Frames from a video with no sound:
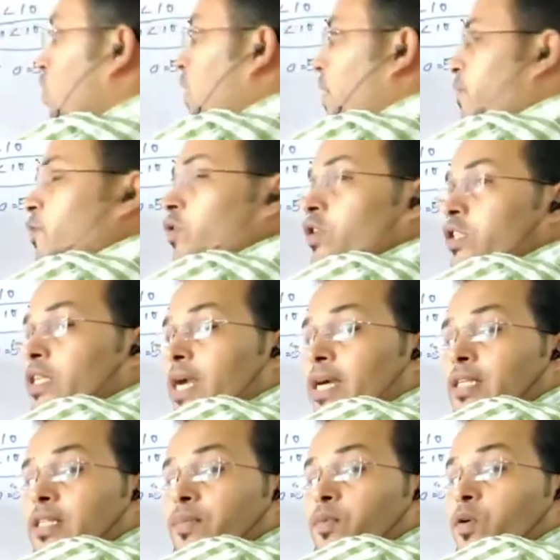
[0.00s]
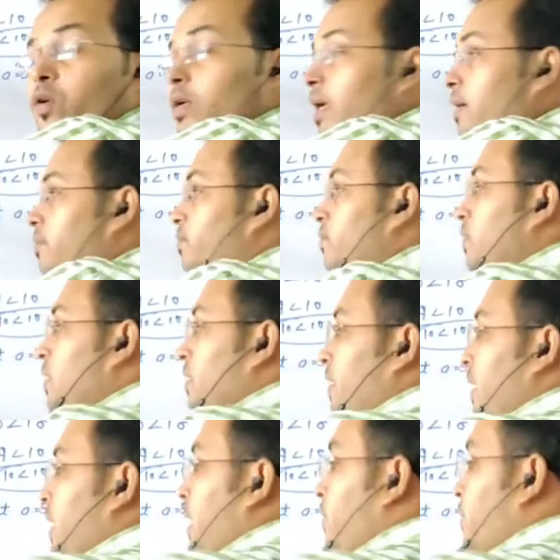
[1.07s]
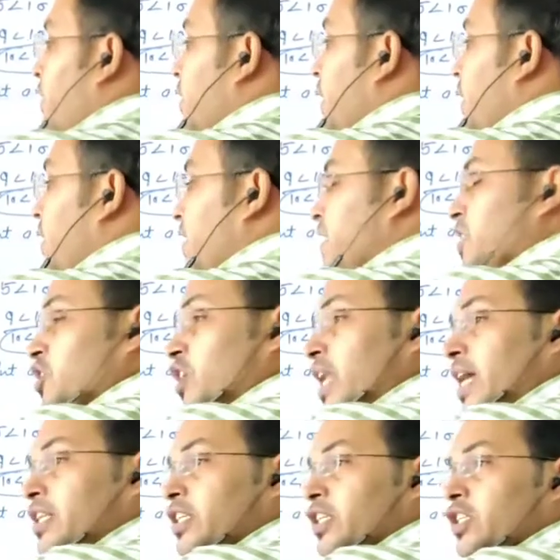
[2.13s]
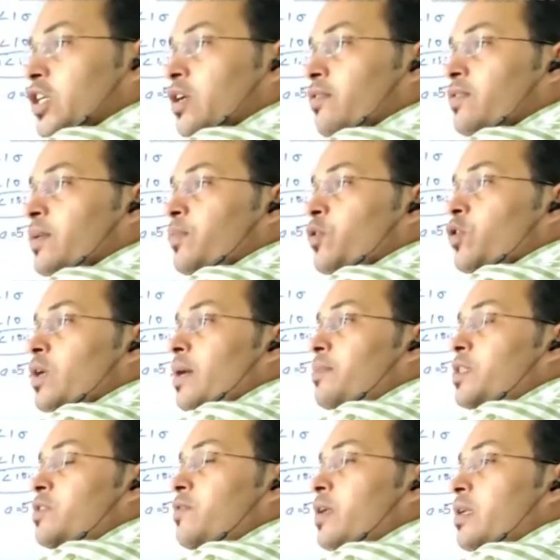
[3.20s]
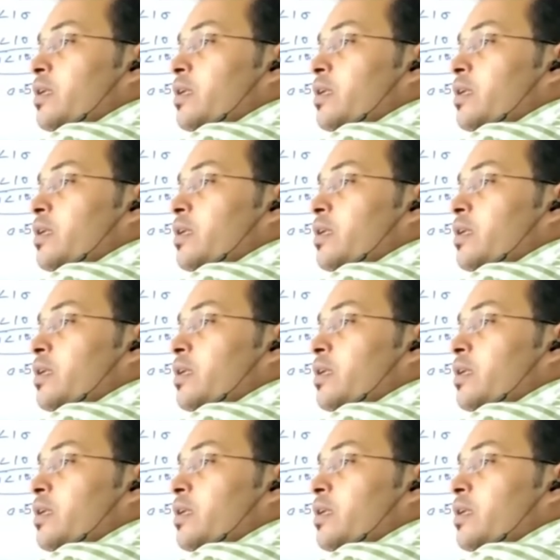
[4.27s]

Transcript: you have to start the program. Then after that, initialization of the program is